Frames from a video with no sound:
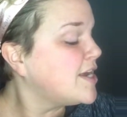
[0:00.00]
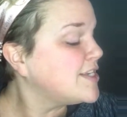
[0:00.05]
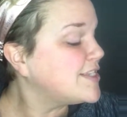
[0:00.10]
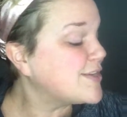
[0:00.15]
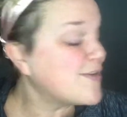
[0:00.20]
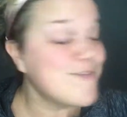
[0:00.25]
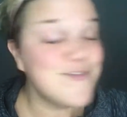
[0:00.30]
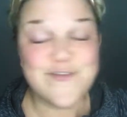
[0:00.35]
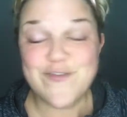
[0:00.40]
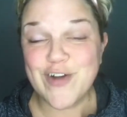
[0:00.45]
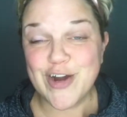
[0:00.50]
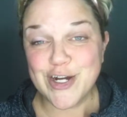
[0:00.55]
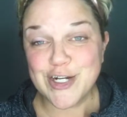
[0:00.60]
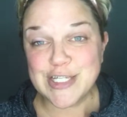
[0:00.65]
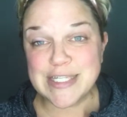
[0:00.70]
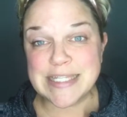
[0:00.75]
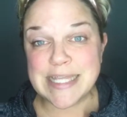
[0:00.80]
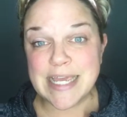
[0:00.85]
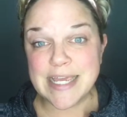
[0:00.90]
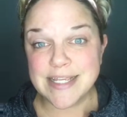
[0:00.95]
So
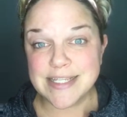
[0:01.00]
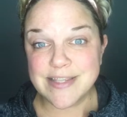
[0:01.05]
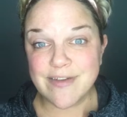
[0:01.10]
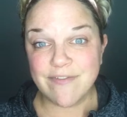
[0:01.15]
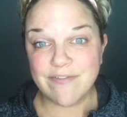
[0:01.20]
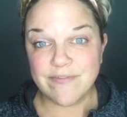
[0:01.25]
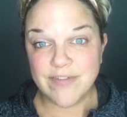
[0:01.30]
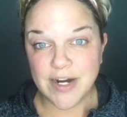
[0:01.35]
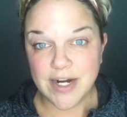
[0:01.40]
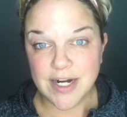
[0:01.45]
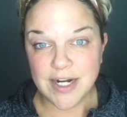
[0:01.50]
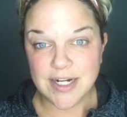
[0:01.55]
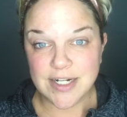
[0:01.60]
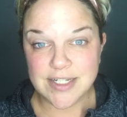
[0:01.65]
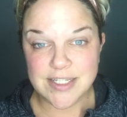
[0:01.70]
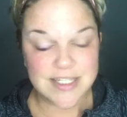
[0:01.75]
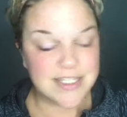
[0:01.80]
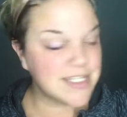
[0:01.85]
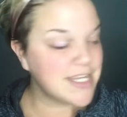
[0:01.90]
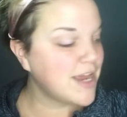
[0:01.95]
first things
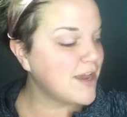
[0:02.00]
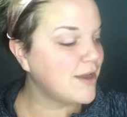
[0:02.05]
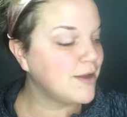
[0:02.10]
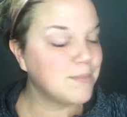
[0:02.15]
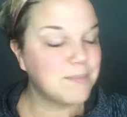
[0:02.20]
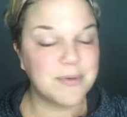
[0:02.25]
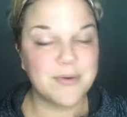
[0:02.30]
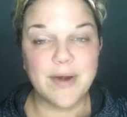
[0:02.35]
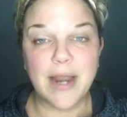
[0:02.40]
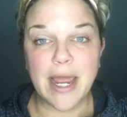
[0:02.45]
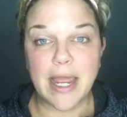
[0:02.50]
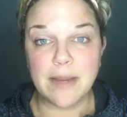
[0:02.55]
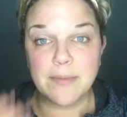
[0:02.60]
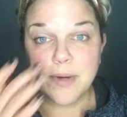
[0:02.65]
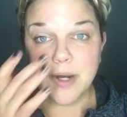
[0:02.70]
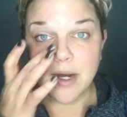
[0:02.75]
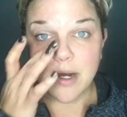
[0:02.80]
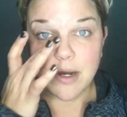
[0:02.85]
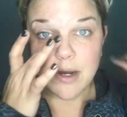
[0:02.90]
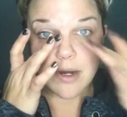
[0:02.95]
first,
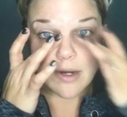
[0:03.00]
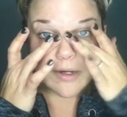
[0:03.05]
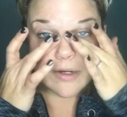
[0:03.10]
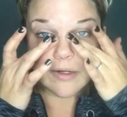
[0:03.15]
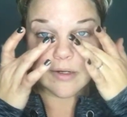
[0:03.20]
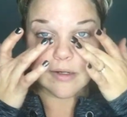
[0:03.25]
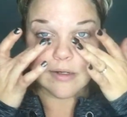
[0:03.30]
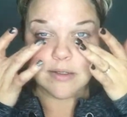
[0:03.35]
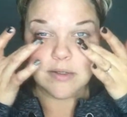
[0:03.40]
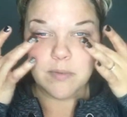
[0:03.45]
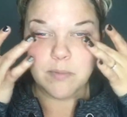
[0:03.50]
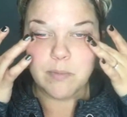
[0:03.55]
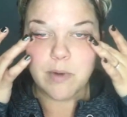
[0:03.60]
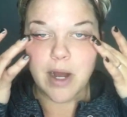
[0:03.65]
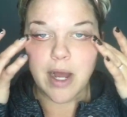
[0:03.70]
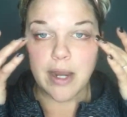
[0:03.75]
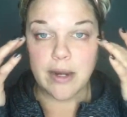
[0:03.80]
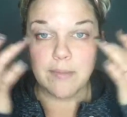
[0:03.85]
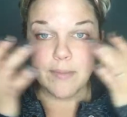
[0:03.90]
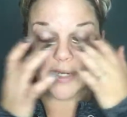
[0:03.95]
primer. You
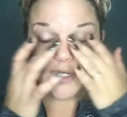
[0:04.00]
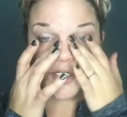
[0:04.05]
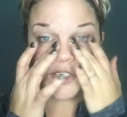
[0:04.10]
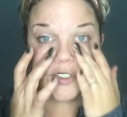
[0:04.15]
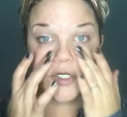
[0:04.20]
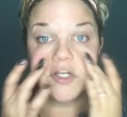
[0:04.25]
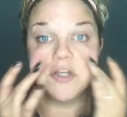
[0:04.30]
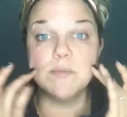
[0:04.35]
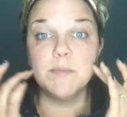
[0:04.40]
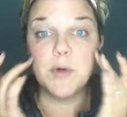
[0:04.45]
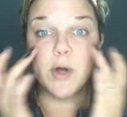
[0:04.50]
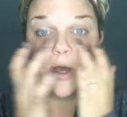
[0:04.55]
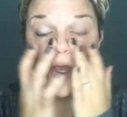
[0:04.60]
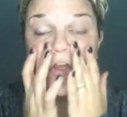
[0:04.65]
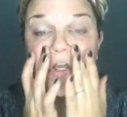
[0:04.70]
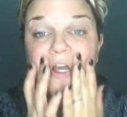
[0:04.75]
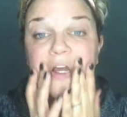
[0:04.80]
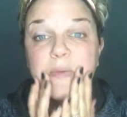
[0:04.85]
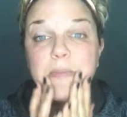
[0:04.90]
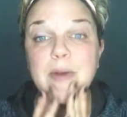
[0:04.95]
want to make sure you put
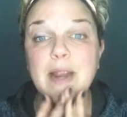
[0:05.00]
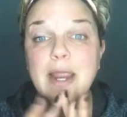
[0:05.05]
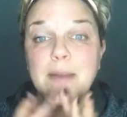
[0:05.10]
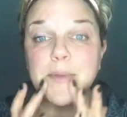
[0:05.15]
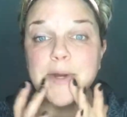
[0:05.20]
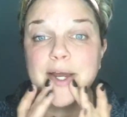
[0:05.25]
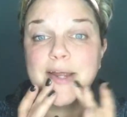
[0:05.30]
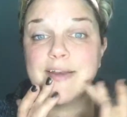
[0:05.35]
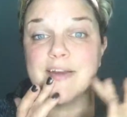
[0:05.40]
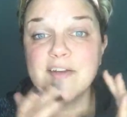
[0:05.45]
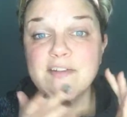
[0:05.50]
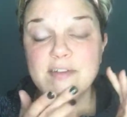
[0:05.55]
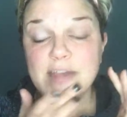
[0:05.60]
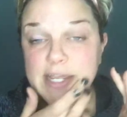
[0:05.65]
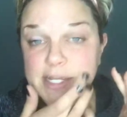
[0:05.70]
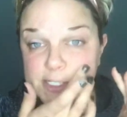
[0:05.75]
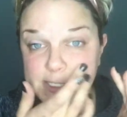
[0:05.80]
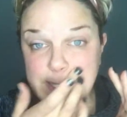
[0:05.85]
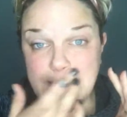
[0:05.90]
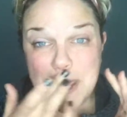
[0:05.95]
a good primer on your
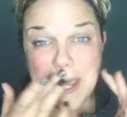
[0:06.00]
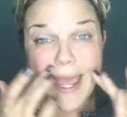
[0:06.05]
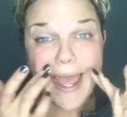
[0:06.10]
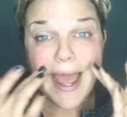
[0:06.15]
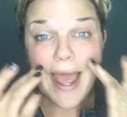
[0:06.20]
face.